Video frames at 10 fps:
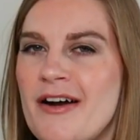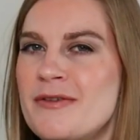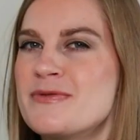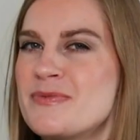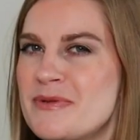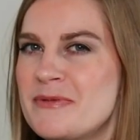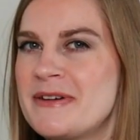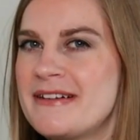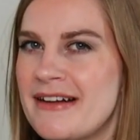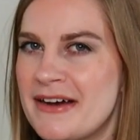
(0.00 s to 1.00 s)
old
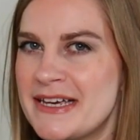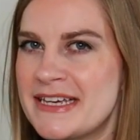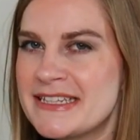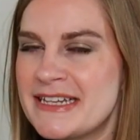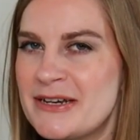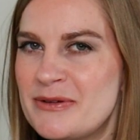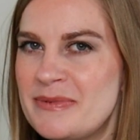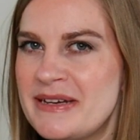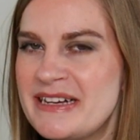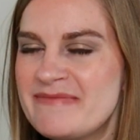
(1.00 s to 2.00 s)
woman like, it's a little
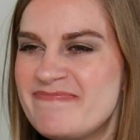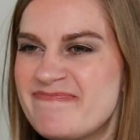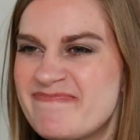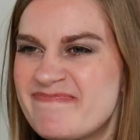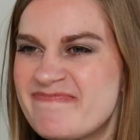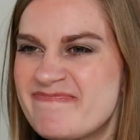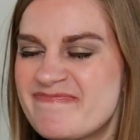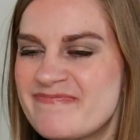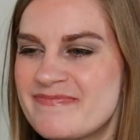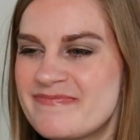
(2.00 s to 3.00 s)
bit
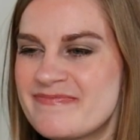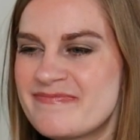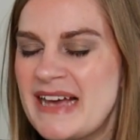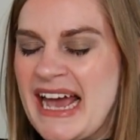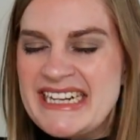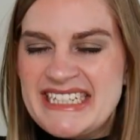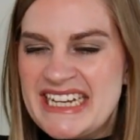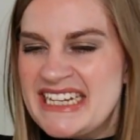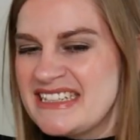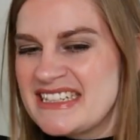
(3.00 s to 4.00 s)

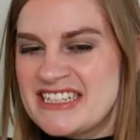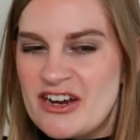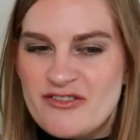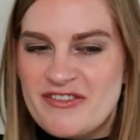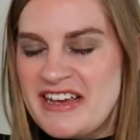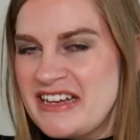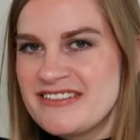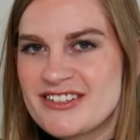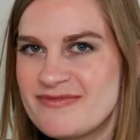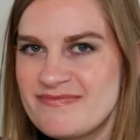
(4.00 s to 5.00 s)
heady and stuffy
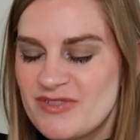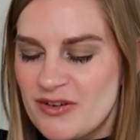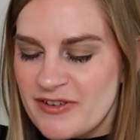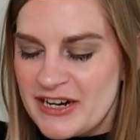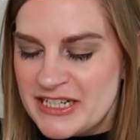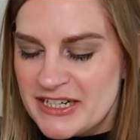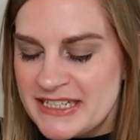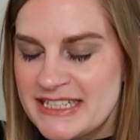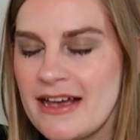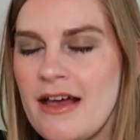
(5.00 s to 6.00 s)
and just not very
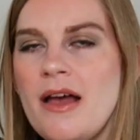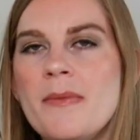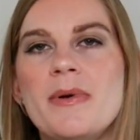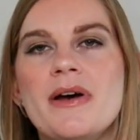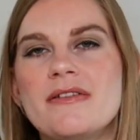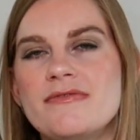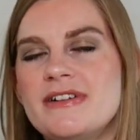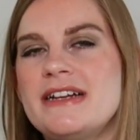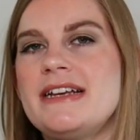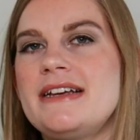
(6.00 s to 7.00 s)
nice. But a
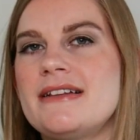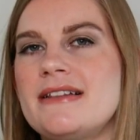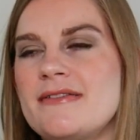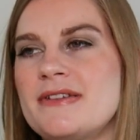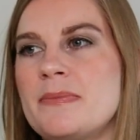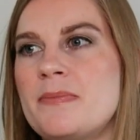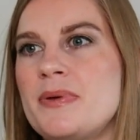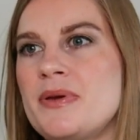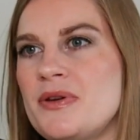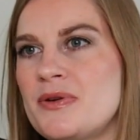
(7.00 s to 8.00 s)
really lovely
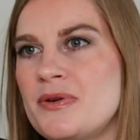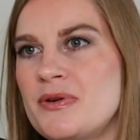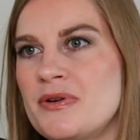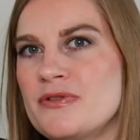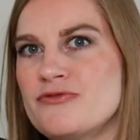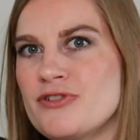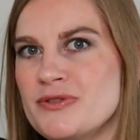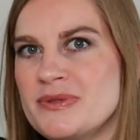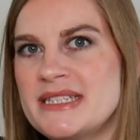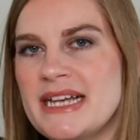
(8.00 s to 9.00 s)
pure
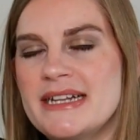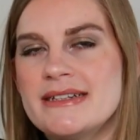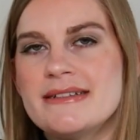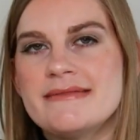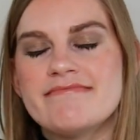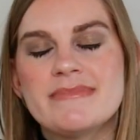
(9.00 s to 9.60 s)
rose scent.